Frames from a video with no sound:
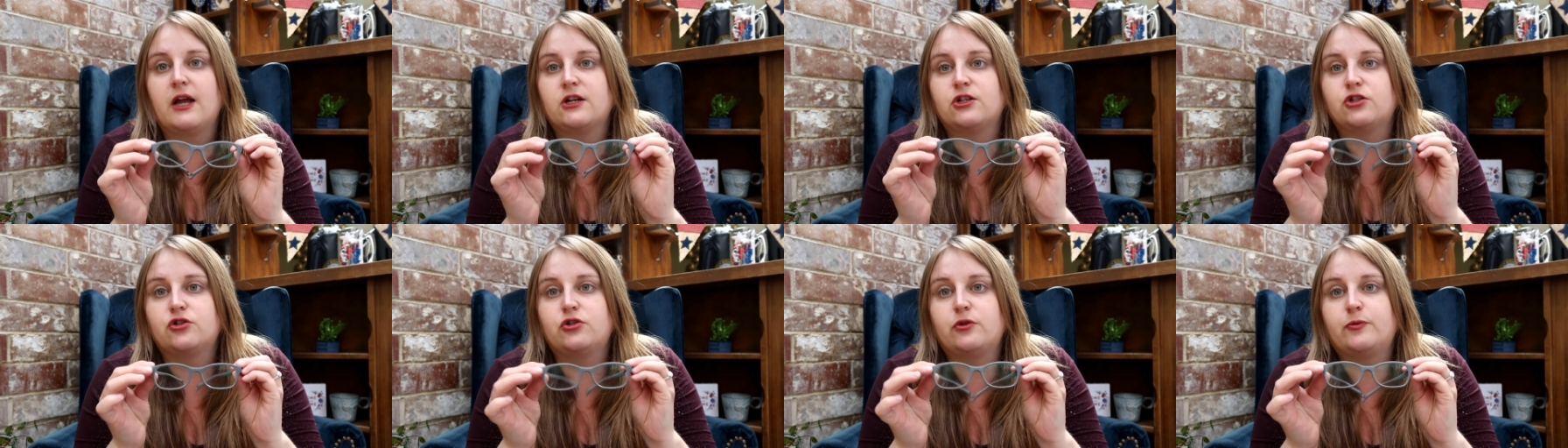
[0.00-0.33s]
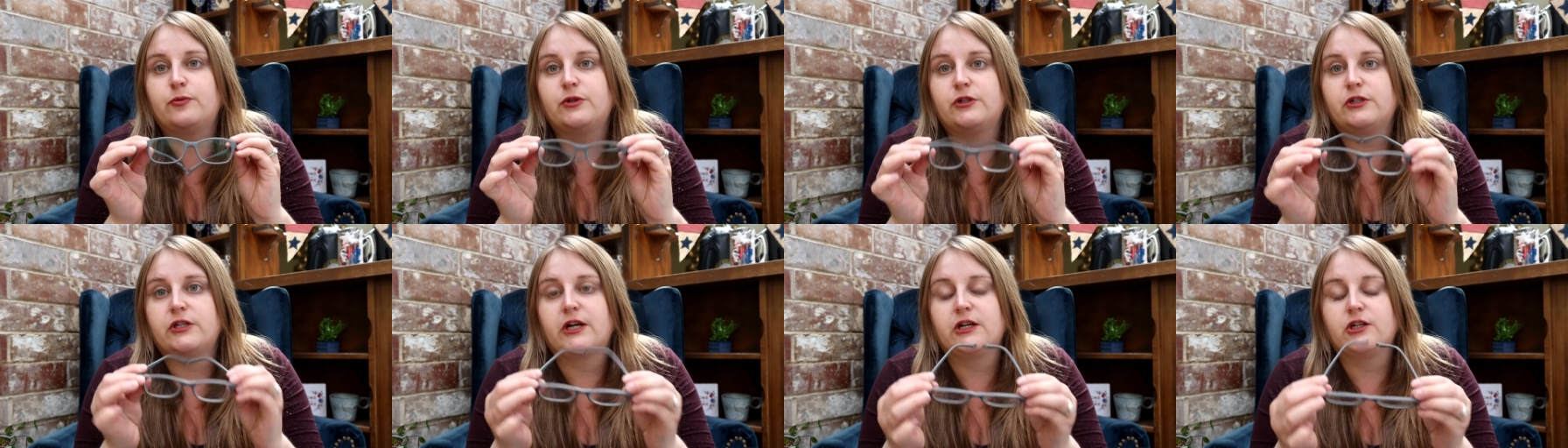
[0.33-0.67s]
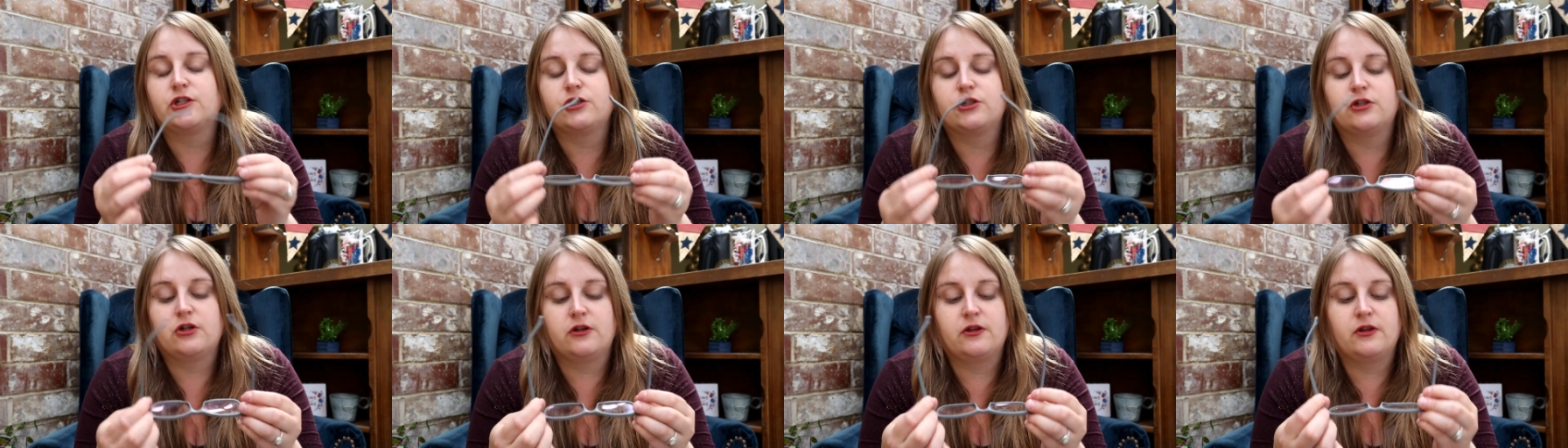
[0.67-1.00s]
extra
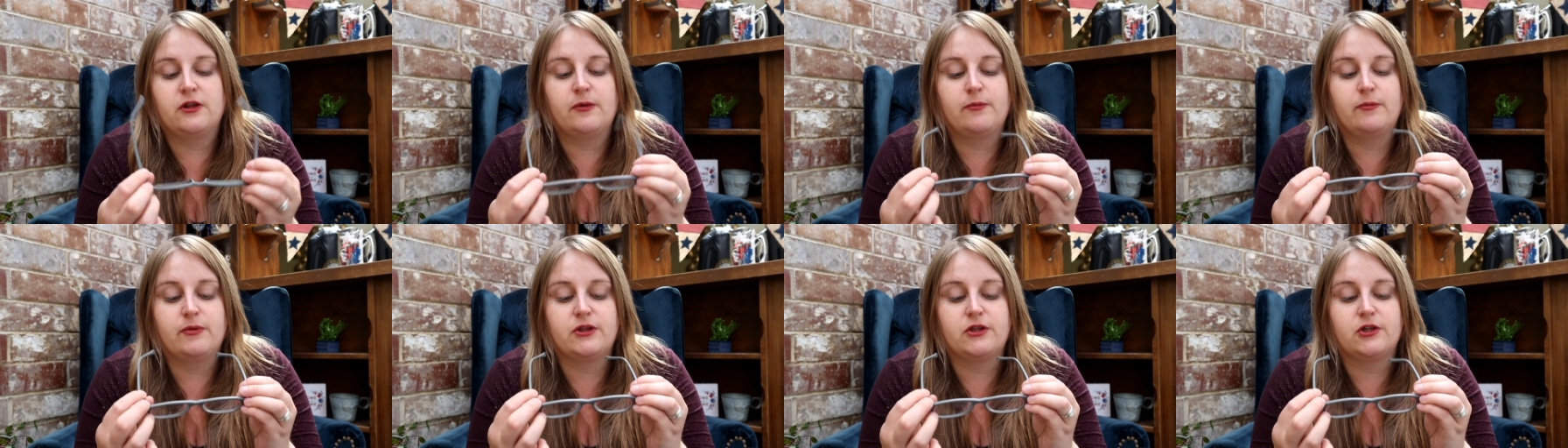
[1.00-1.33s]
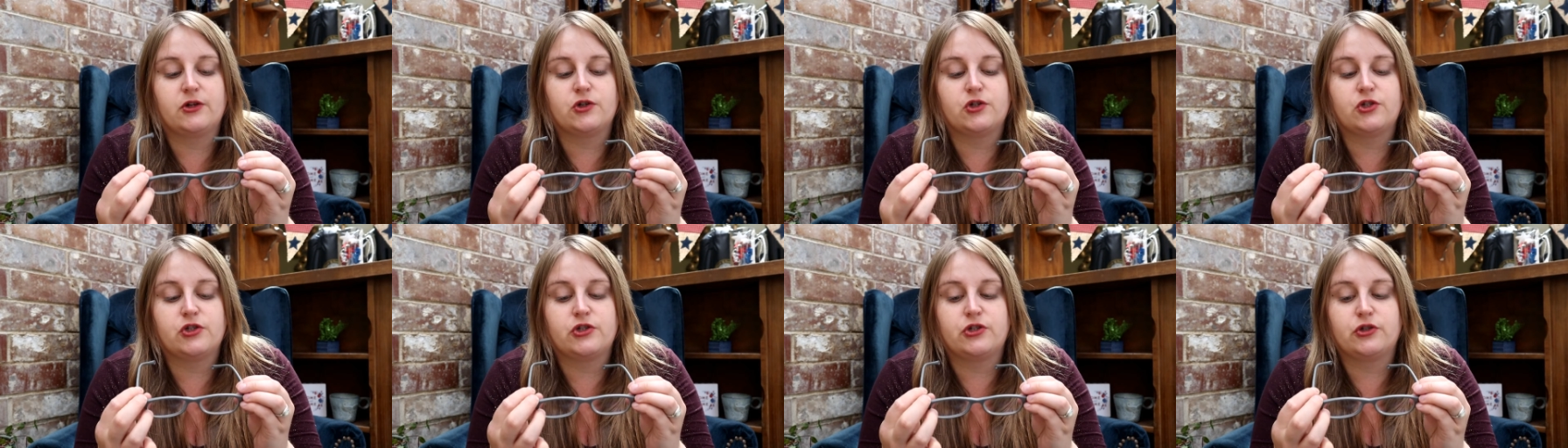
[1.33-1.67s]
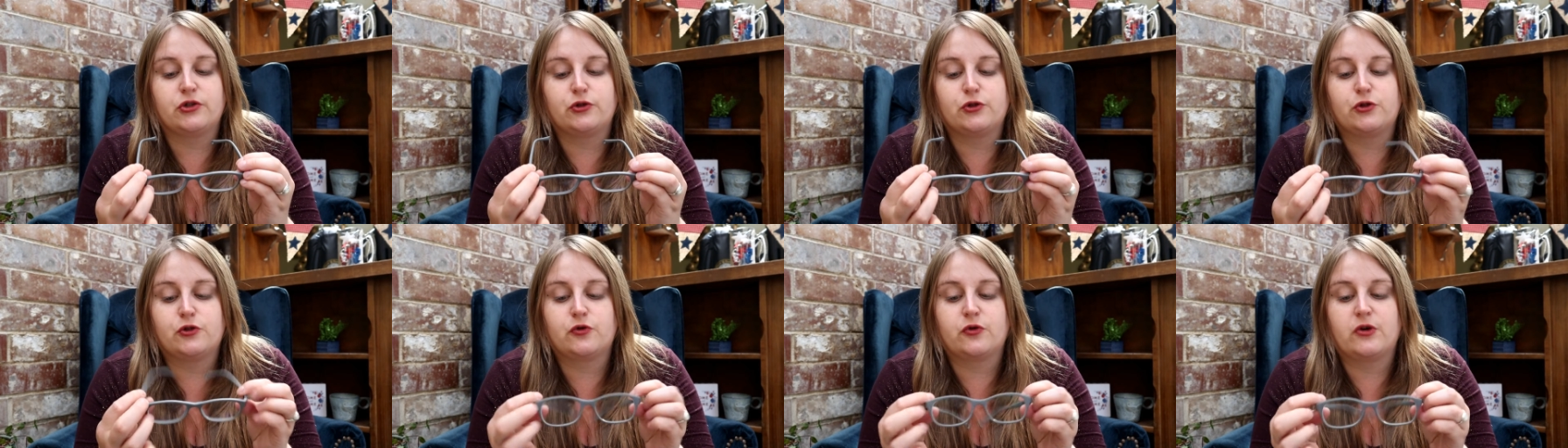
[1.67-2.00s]
protection on them but they're
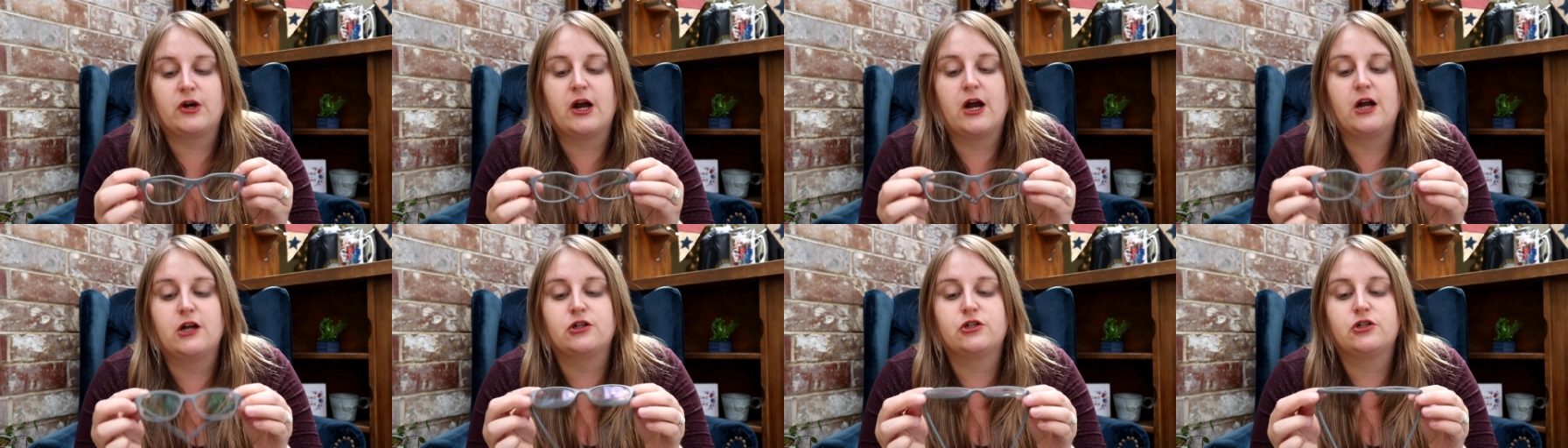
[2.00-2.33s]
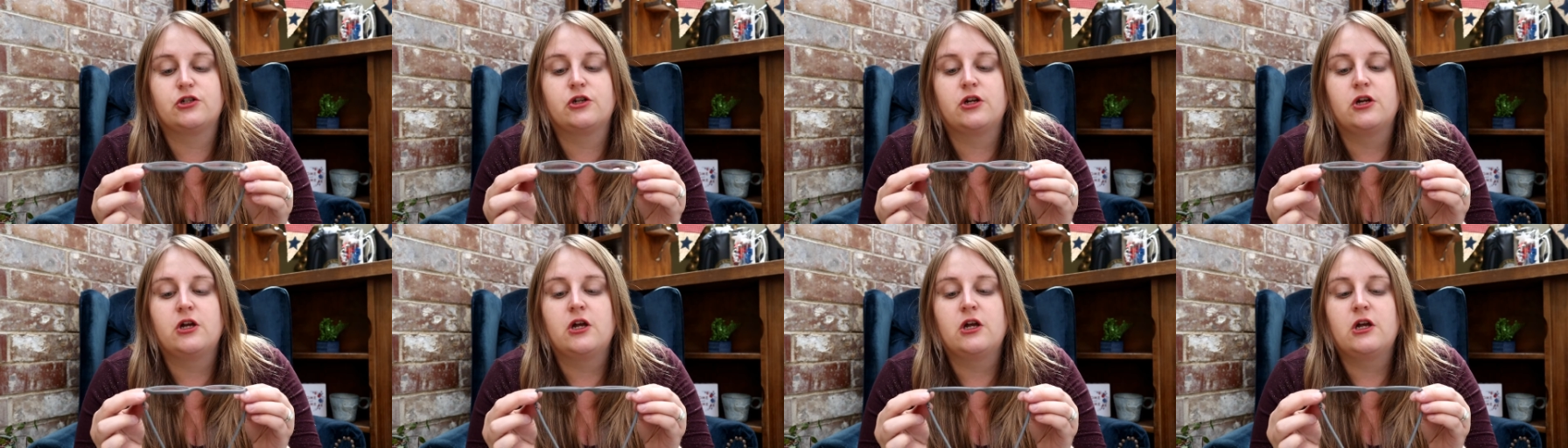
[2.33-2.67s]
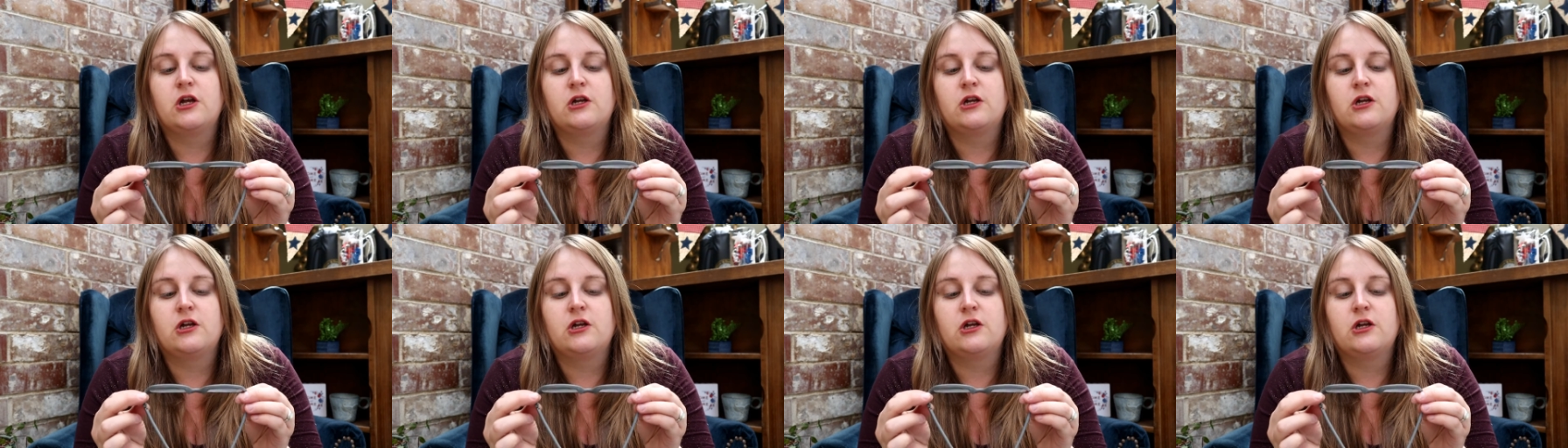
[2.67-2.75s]
still scratched.